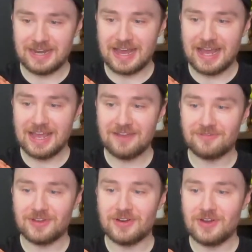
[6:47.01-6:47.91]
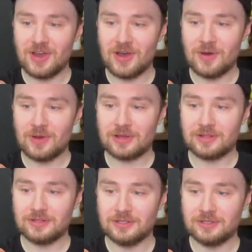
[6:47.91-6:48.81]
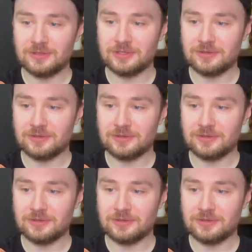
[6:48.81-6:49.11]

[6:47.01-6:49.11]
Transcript: I have no clue, dude.